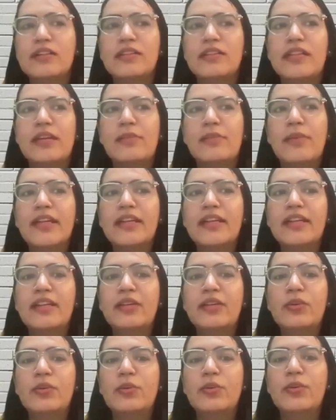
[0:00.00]
they might
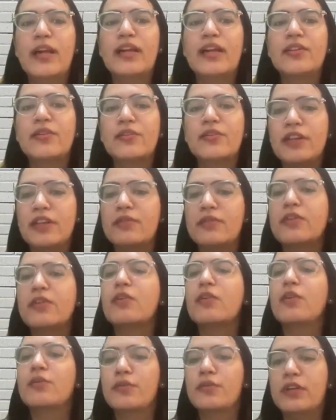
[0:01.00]
need to look at a
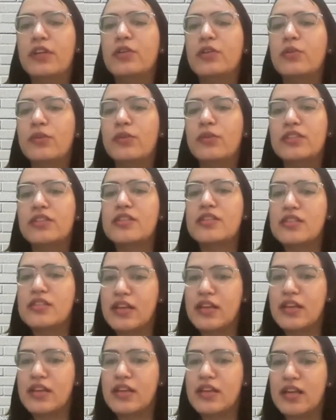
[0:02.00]
framework of innovation
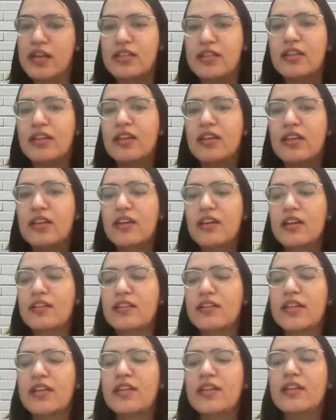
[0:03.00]
strategy,
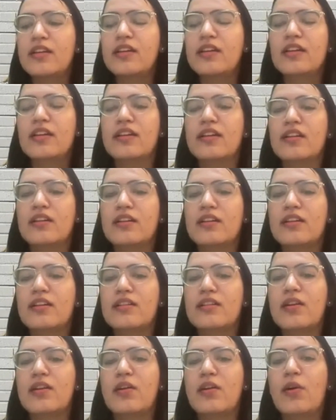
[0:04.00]
right?
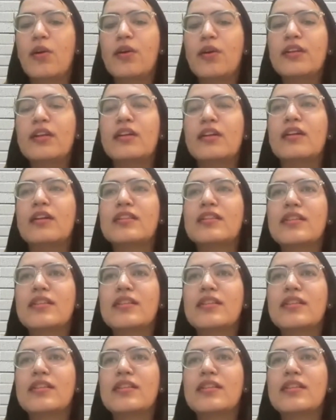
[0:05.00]
Or